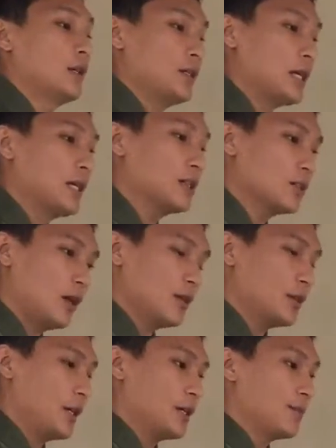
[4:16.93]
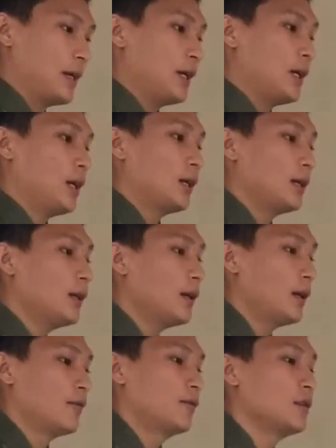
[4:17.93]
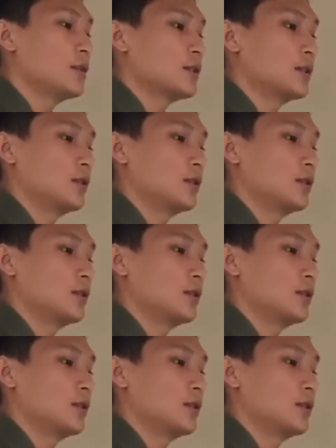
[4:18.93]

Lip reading: Chinese culture is making influence